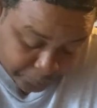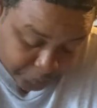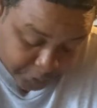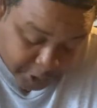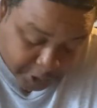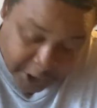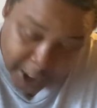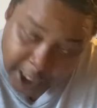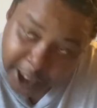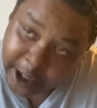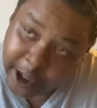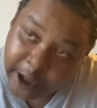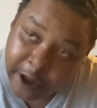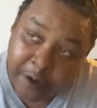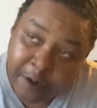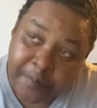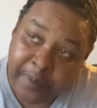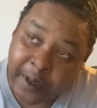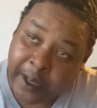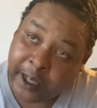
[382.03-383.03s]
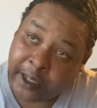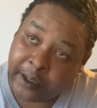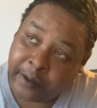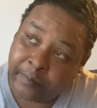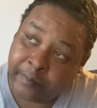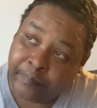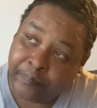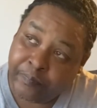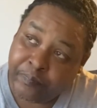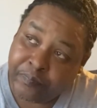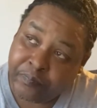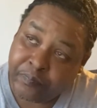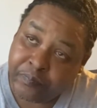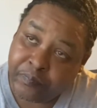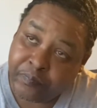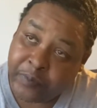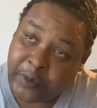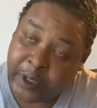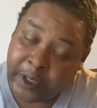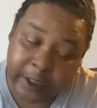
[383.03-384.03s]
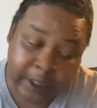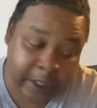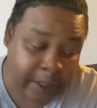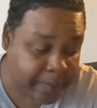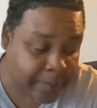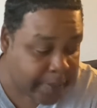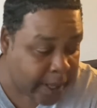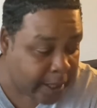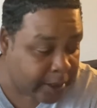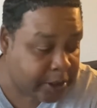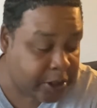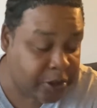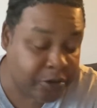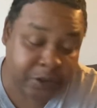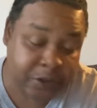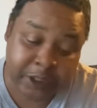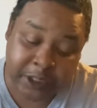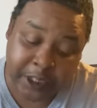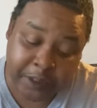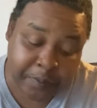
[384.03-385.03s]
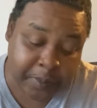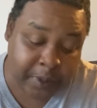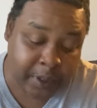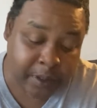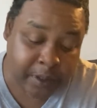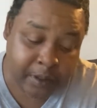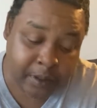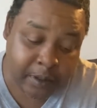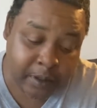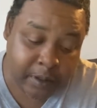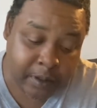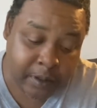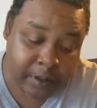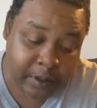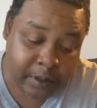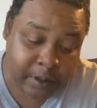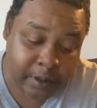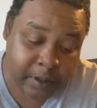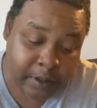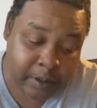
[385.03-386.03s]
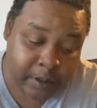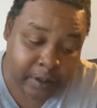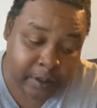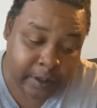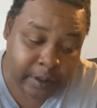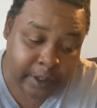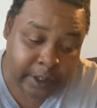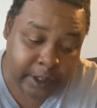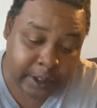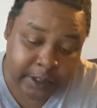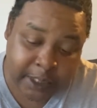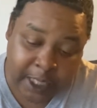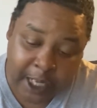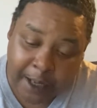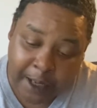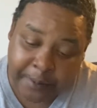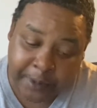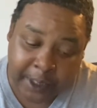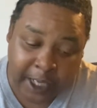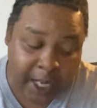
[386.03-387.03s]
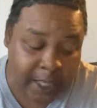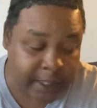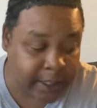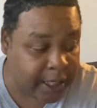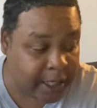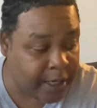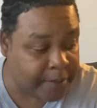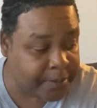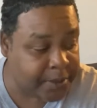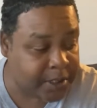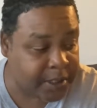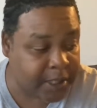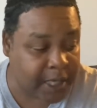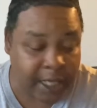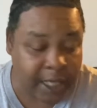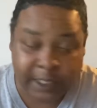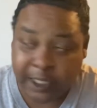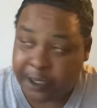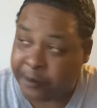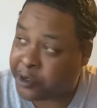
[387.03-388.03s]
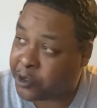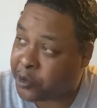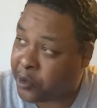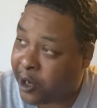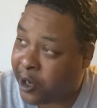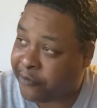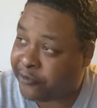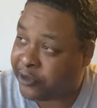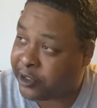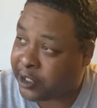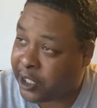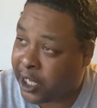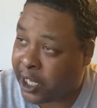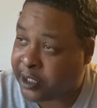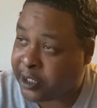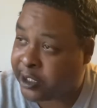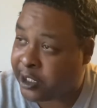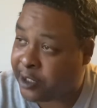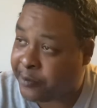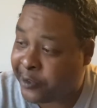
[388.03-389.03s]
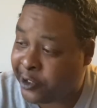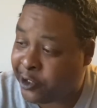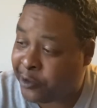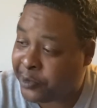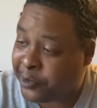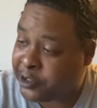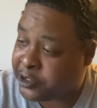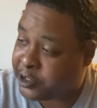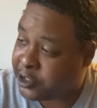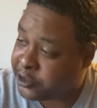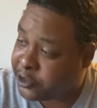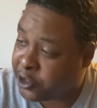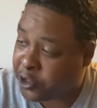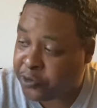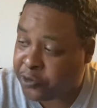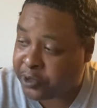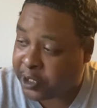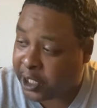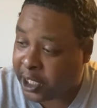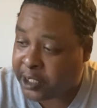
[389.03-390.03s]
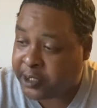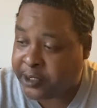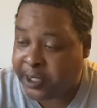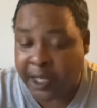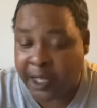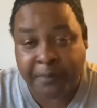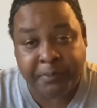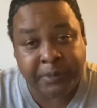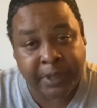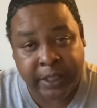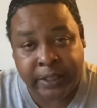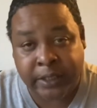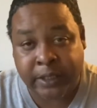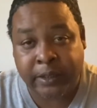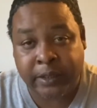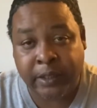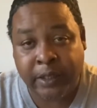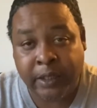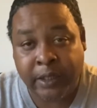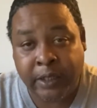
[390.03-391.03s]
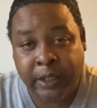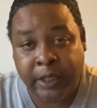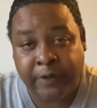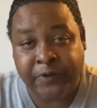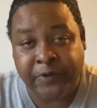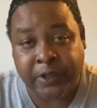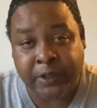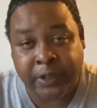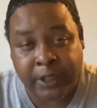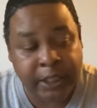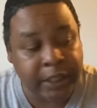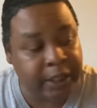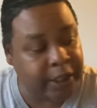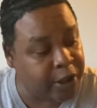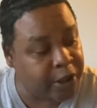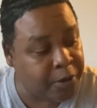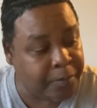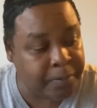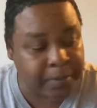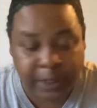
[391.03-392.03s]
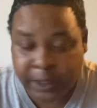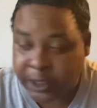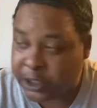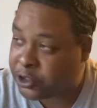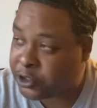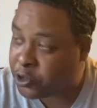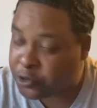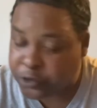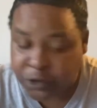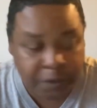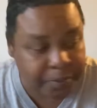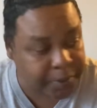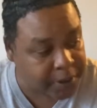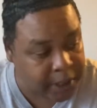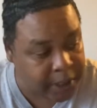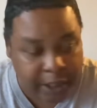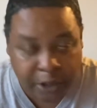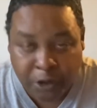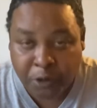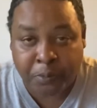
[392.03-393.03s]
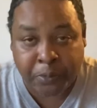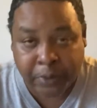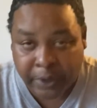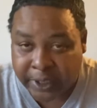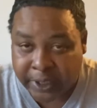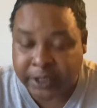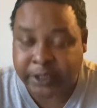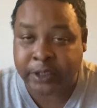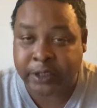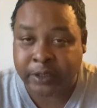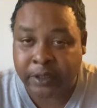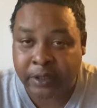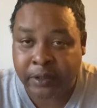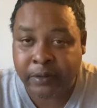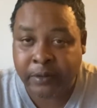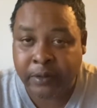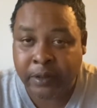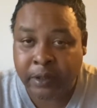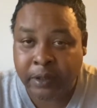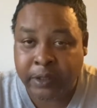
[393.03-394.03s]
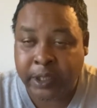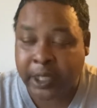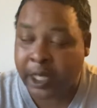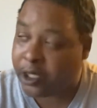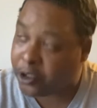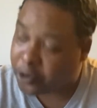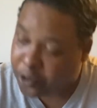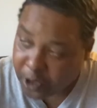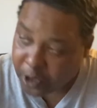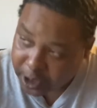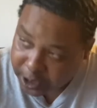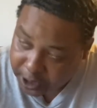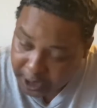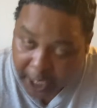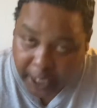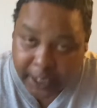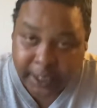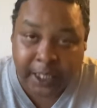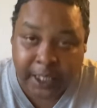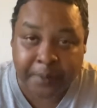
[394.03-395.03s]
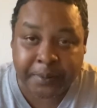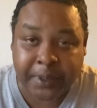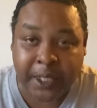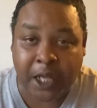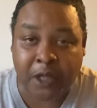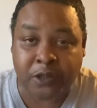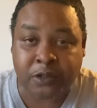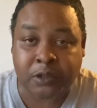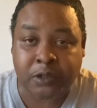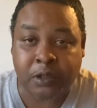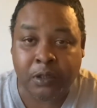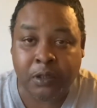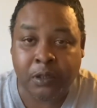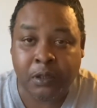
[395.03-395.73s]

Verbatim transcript: Dye your hair back and get back to your shit, man and stop goddamn this goddamn cry for goddamn help because you don't goddamn need it. If you need help, nigga, social media ain't gonna bring it to you. You gotta go to a goddamn counselor.